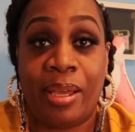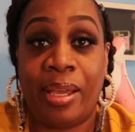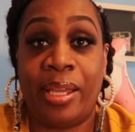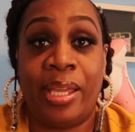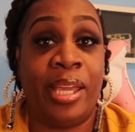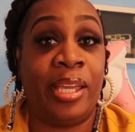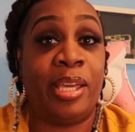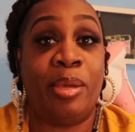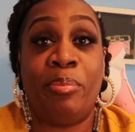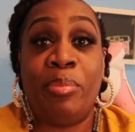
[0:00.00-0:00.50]

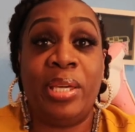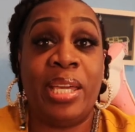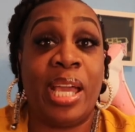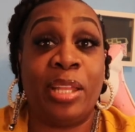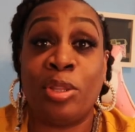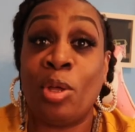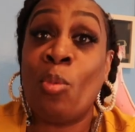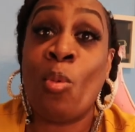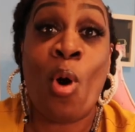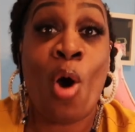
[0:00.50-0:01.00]
It could be
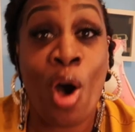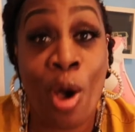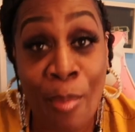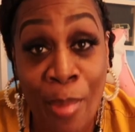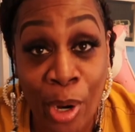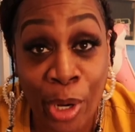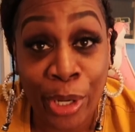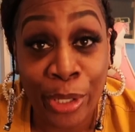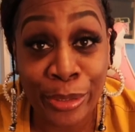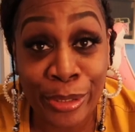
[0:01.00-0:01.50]
at the
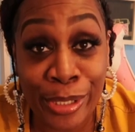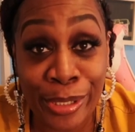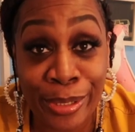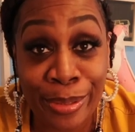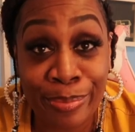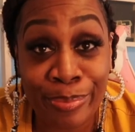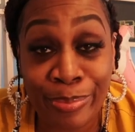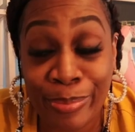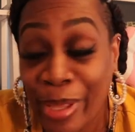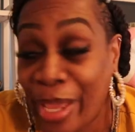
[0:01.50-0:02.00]
Walmart.
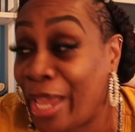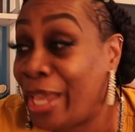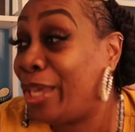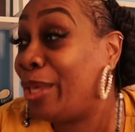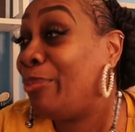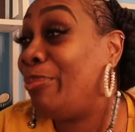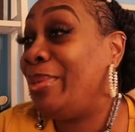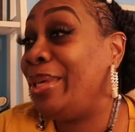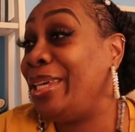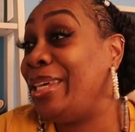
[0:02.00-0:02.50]
It
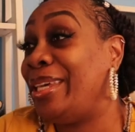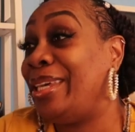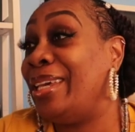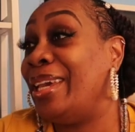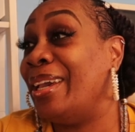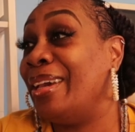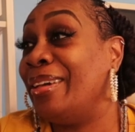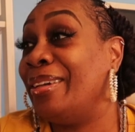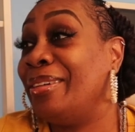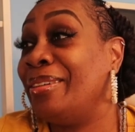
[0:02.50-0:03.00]
could be